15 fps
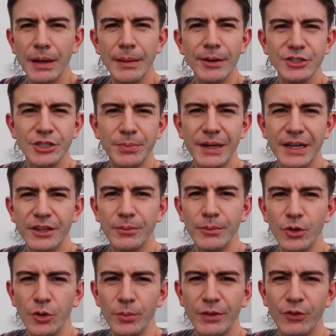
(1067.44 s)
Maybe I should pick
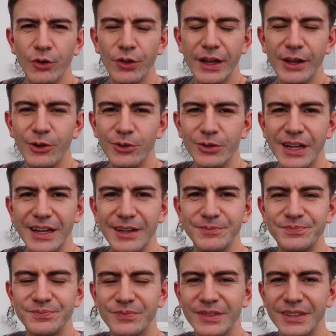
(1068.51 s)
them all before they all get
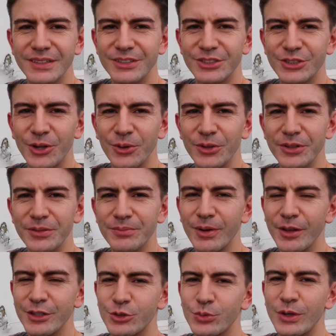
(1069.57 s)
stolen
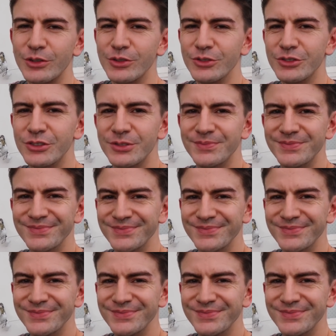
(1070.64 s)
by the squirrels.